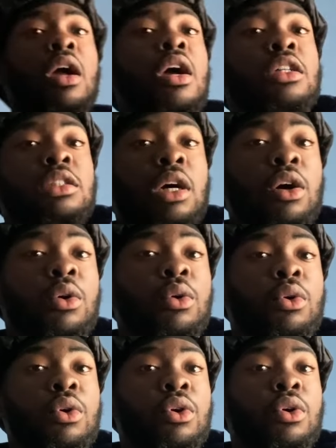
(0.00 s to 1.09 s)
So,
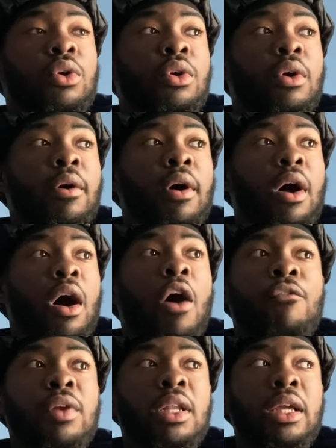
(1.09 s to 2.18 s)

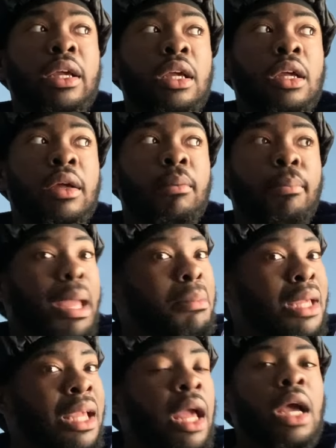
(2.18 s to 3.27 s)
hopefully,
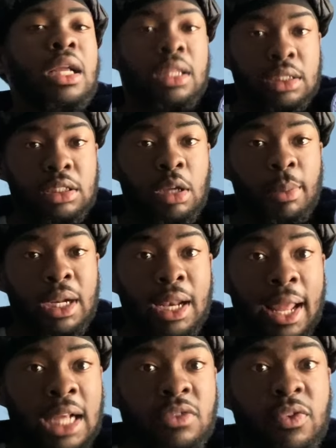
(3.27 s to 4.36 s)
maybe this is gonna be the
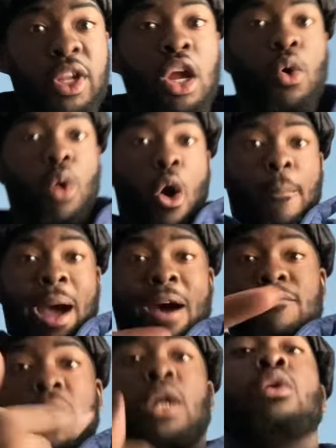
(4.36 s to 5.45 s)
last video on my
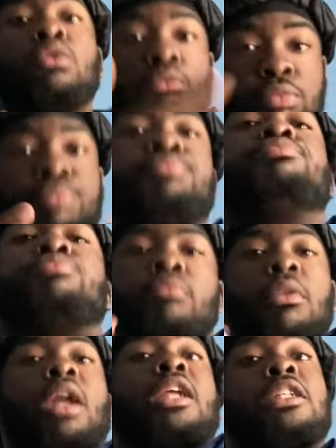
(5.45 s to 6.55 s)
phone
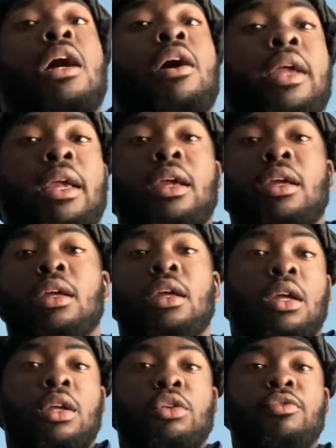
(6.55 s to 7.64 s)
that y'all get.
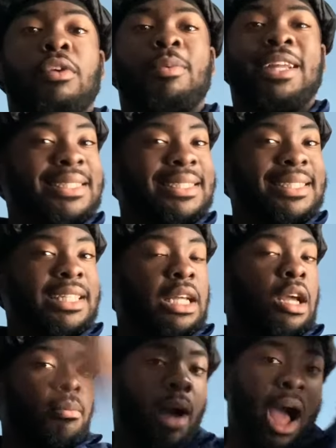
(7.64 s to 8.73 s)
You feel me?
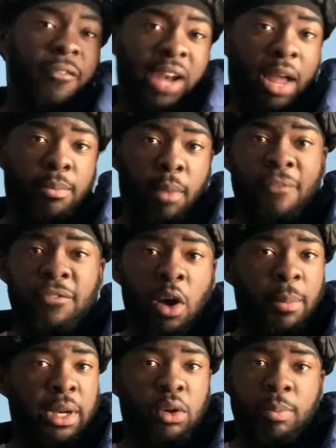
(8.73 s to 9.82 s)
My I feel like my phone
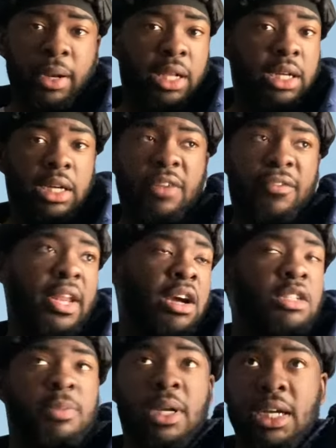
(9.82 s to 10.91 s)
been doing pretty good. The video's
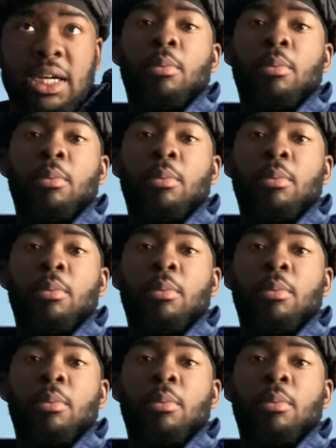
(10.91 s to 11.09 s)
been good.